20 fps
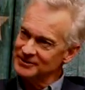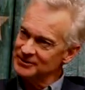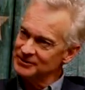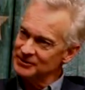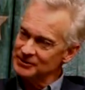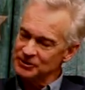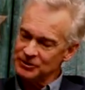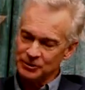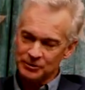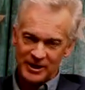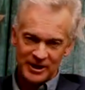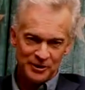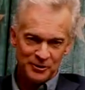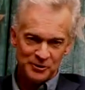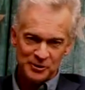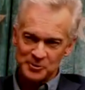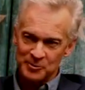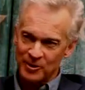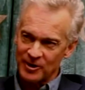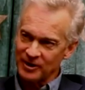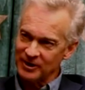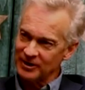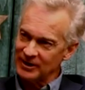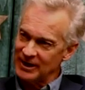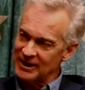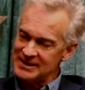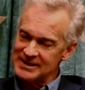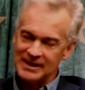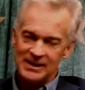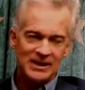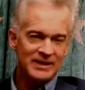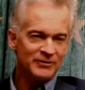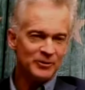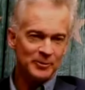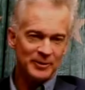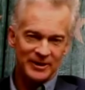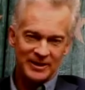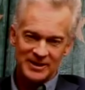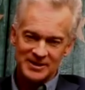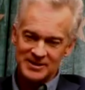Okay. Great news market. I tell
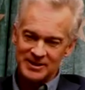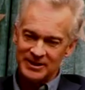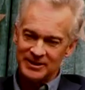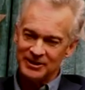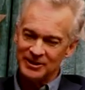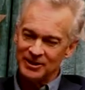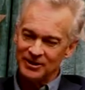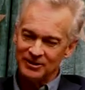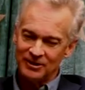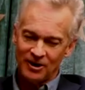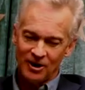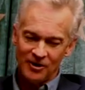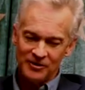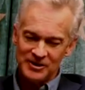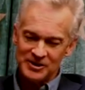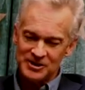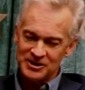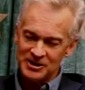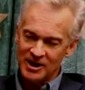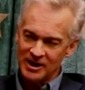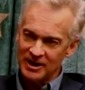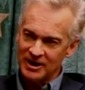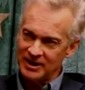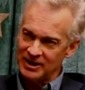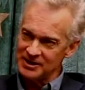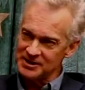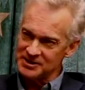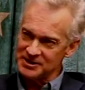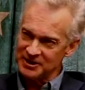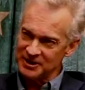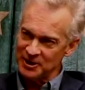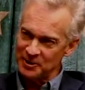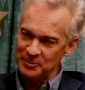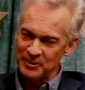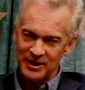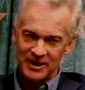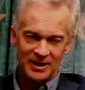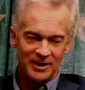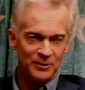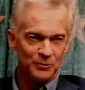everybody, I said, you know, all these young kids that come
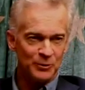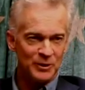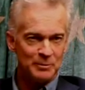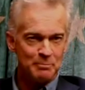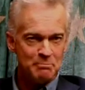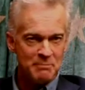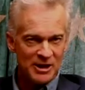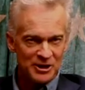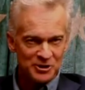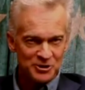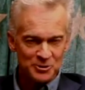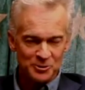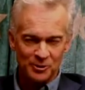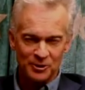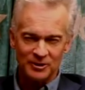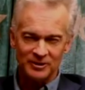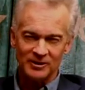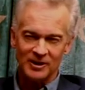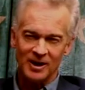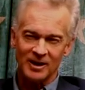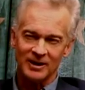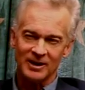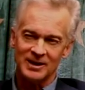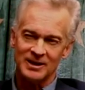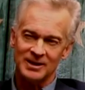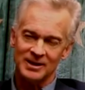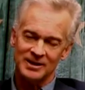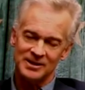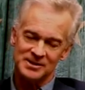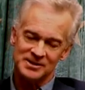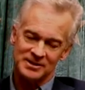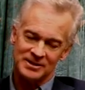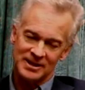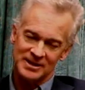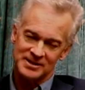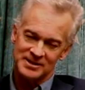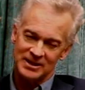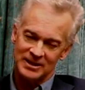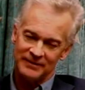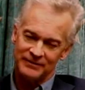in, we mentor a lot of kids, and I
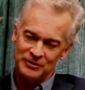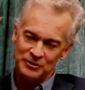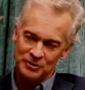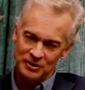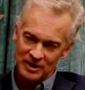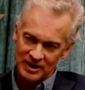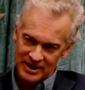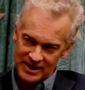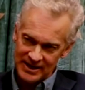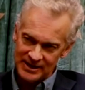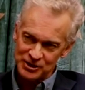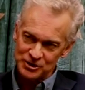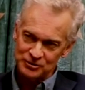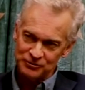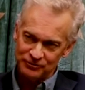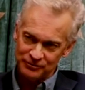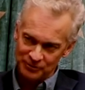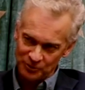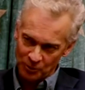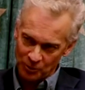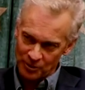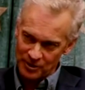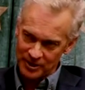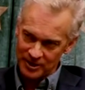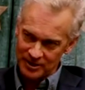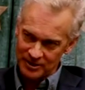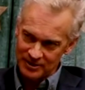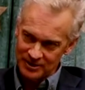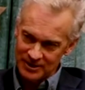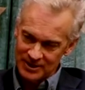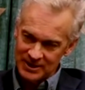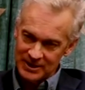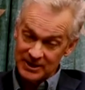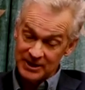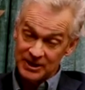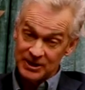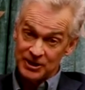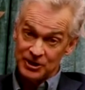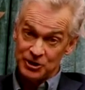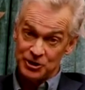said, if you can get to Florida,
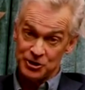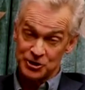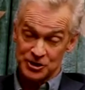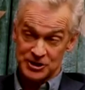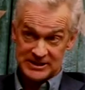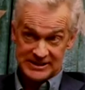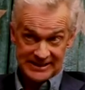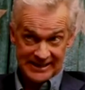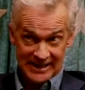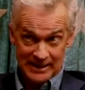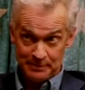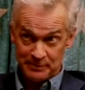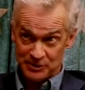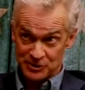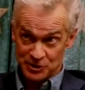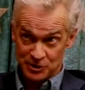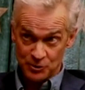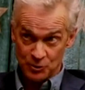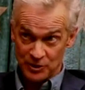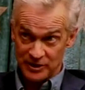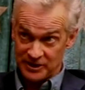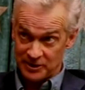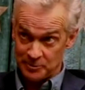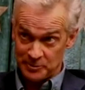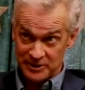your tape is going to